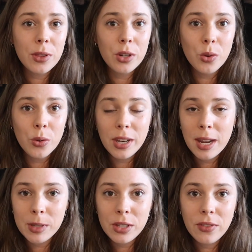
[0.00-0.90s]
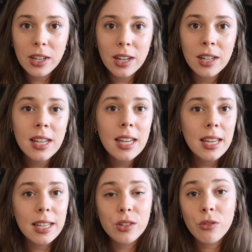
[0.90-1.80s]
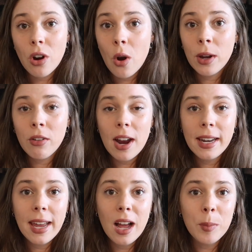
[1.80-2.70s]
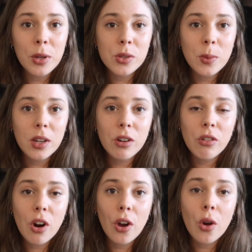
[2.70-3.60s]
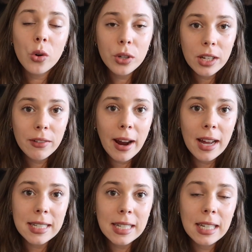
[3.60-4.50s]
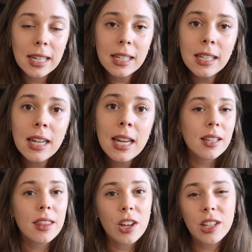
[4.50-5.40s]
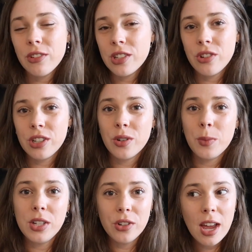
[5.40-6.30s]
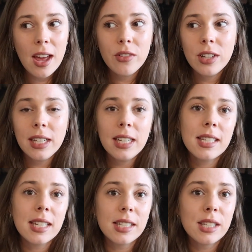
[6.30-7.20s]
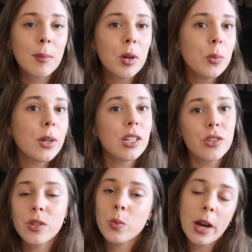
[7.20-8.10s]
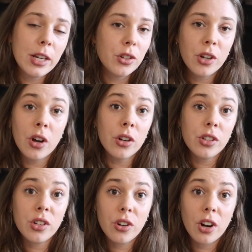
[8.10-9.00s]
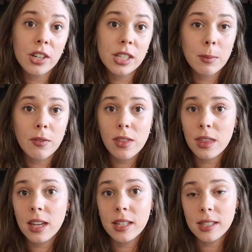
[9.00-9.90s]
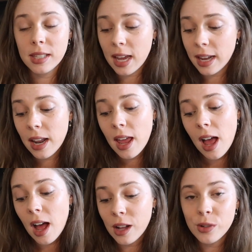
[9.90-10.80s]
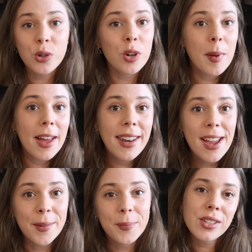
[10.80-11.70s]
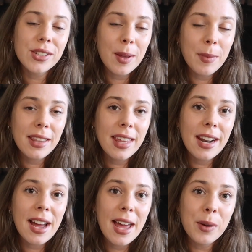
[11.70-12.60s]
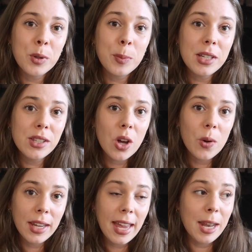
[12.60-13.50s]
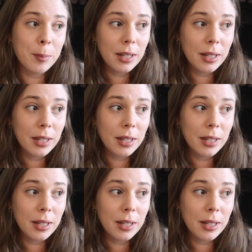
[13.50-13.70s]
what the Northern Hemisphere is growing right now, because we can grow all year round here. The only restriction we do have really is in summer, when it's just way too hot to grow some of the things that I'll talk about now. So something that I will be sowing and